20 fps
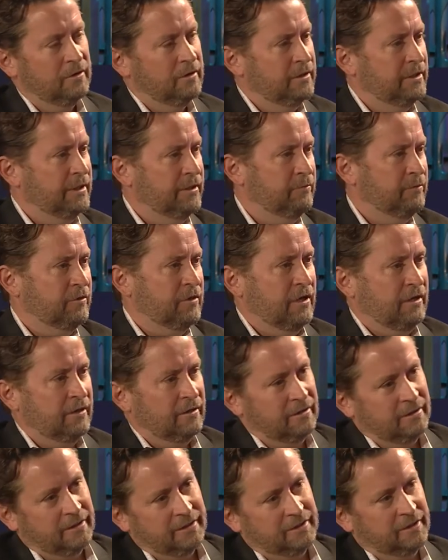they were kind of
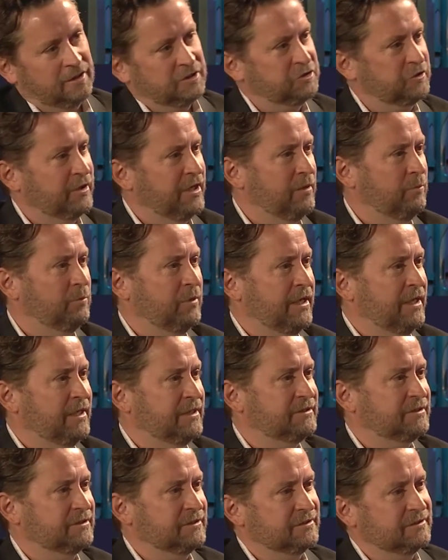like the
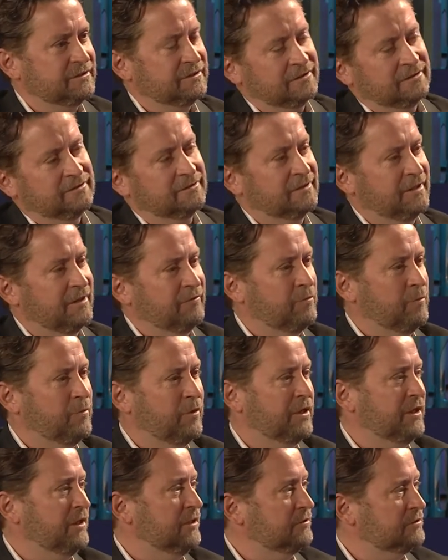trailblazers, and
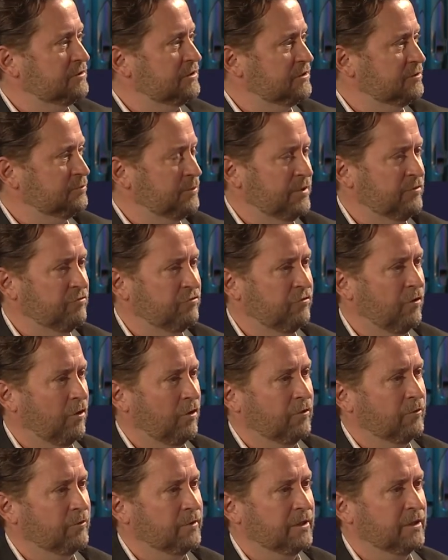everybody else has been
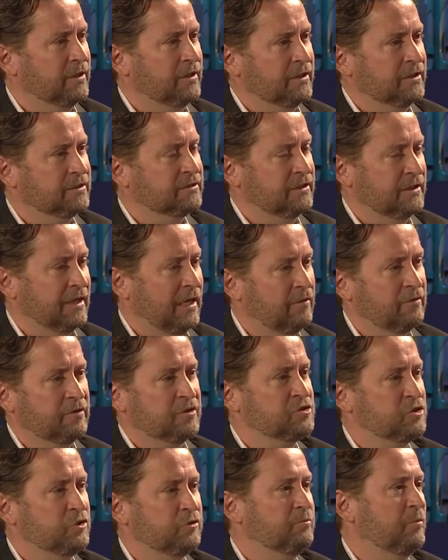following this. And now there's
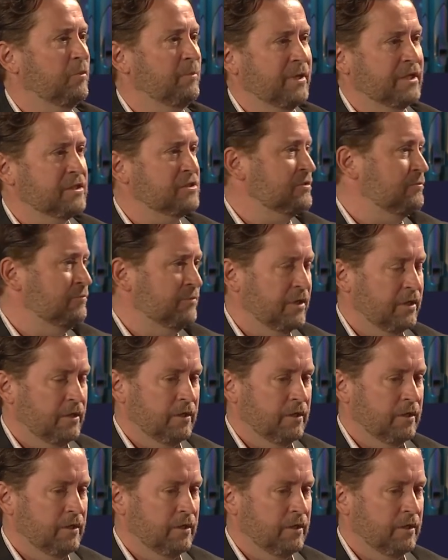good momentum.